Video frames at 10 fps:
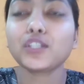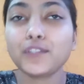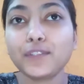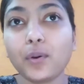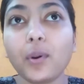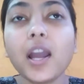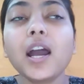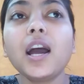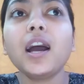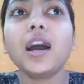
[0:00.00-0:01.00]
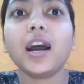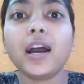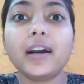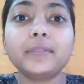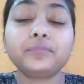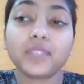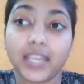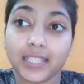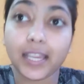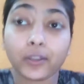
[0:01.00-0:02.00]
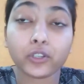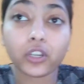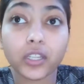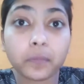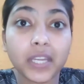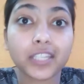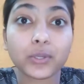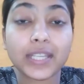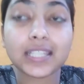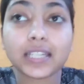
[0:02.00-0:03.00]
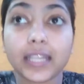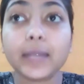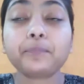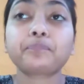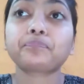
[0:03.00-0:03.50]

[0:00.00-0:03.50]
So yes, I could not update you yesterday.